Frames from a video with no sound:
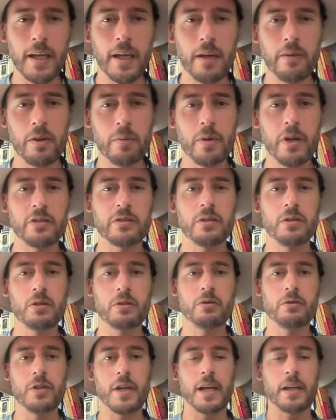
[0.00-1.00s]
of the best heroes
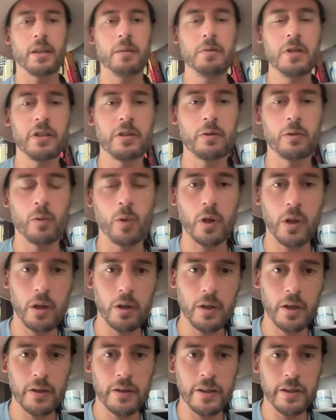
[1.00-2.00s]
for Dragon. Let me quickly
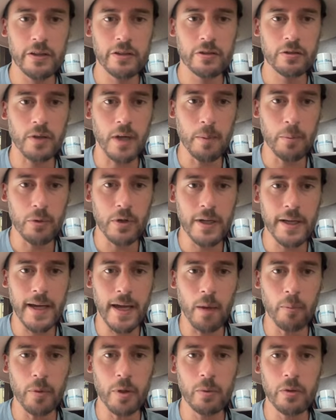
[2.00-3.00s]
look at this. So I'm pretty
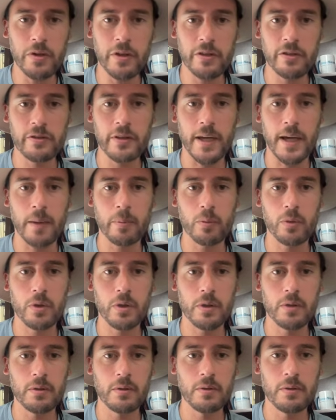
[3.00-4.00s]
happy with this top
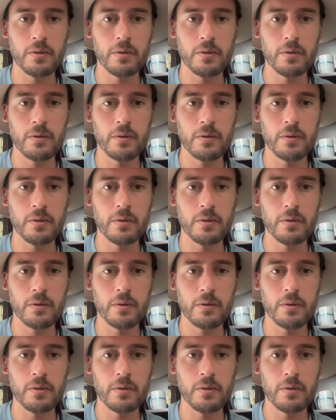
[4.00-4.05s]
one.